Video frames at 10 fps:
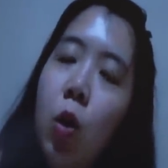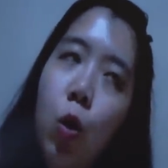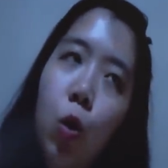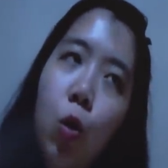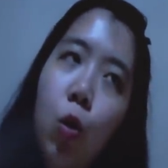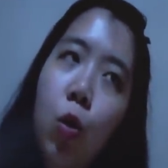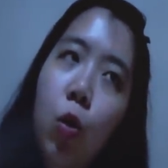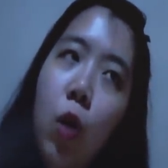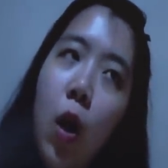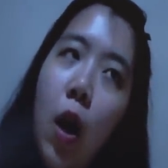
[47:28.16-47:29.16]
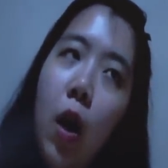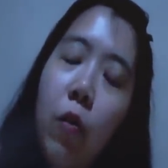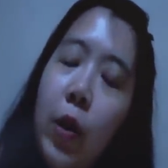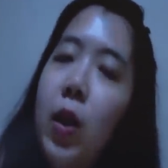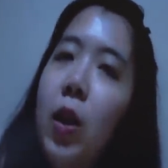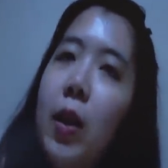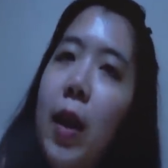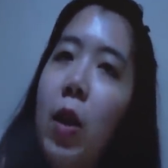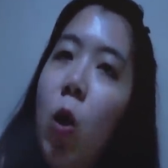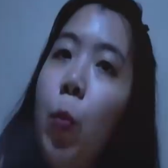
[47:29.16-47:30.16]
to
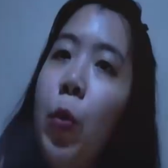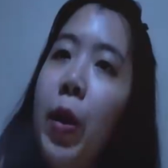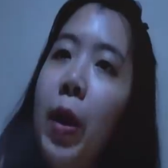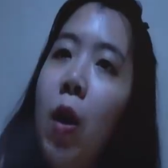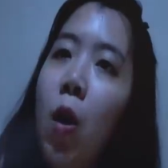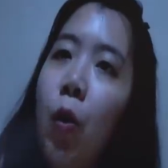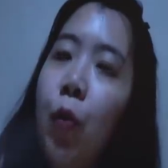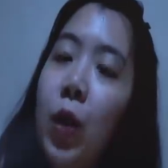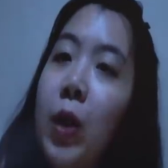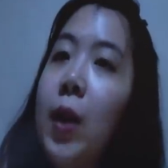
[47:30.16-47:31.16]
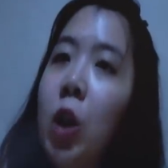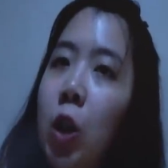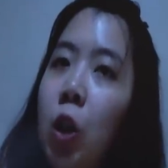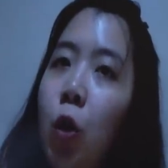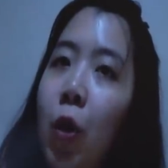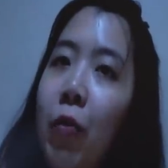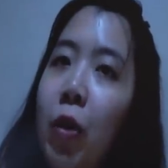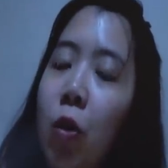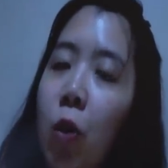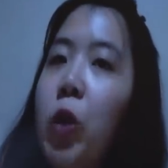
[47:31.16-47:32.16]
facilitate the opening of essential
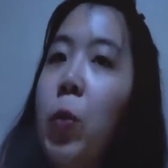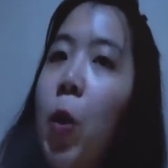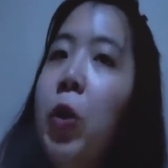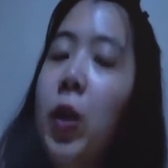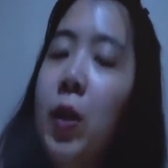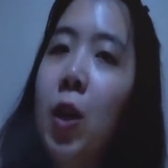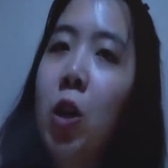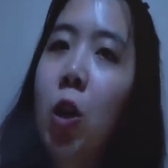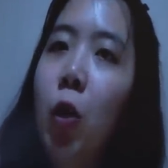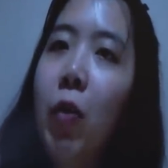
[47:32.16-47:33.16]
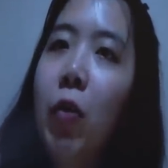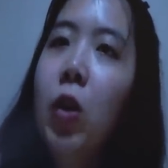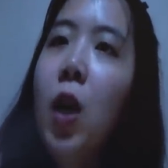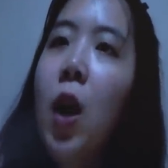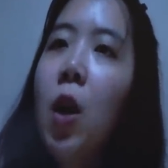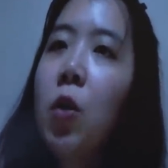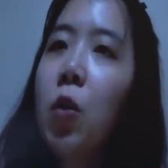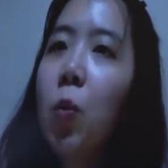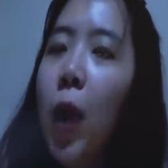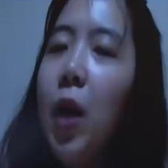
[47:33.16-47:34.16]
travel, cross-border essential travel.
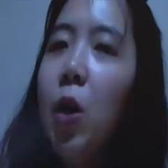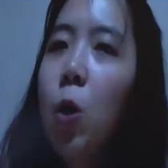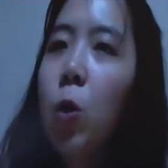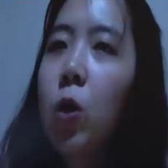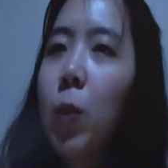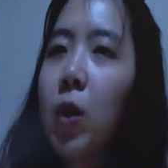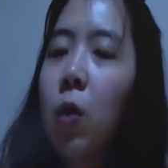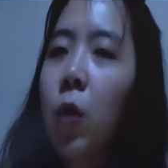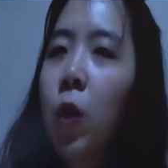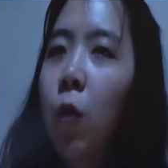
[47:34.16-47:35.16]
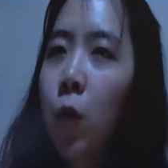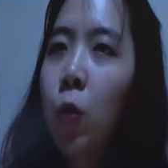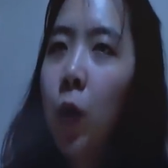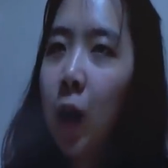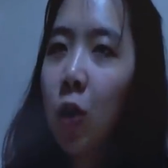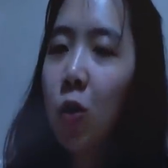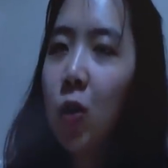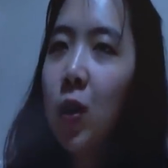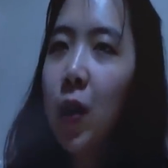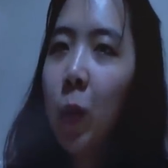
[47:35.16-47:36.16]
So why those specific few
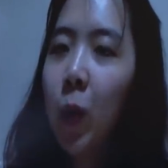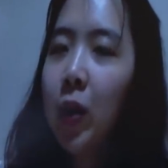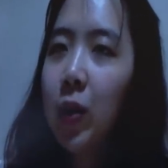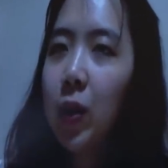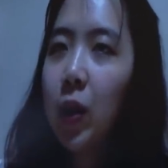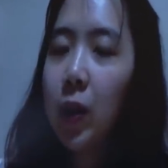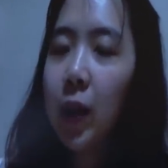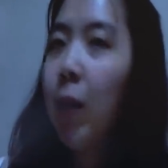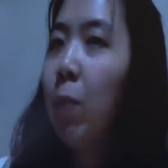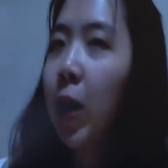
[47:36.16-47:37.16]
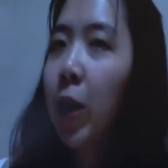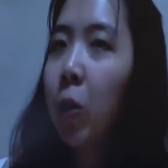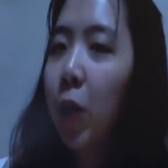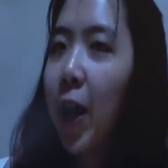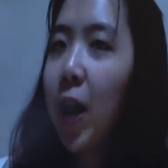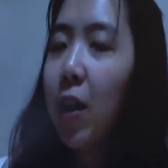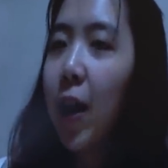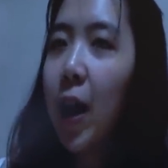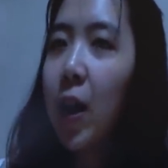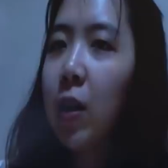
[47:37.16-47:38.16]
countries, and what is the timeline on that?
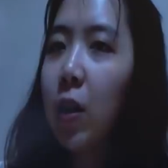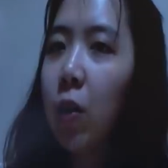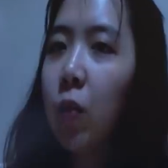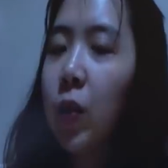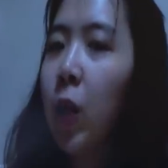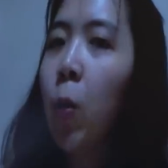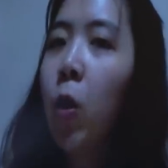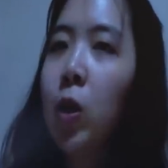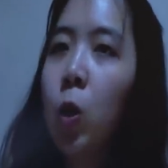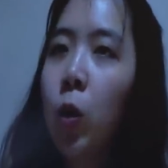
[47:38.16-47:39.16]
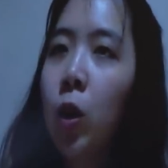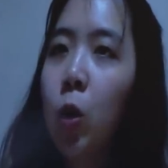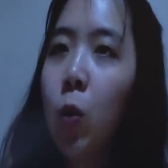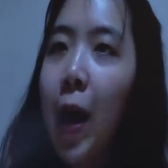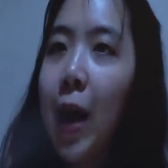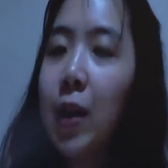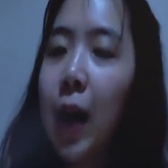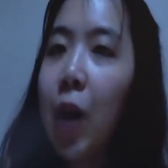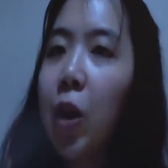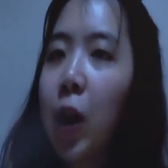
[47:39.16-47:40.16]
And if Singapore is looking to add
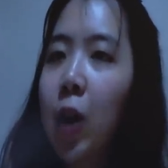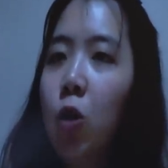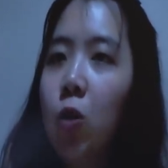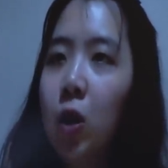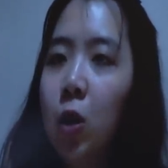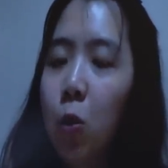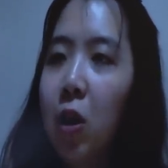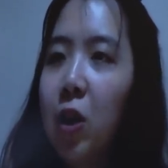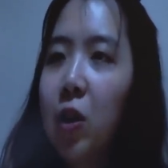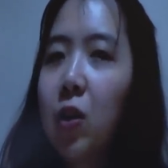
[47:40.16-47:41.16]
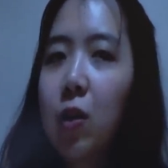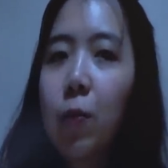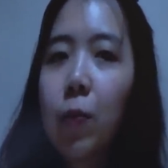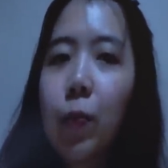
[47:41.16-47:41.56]
other countries to the list?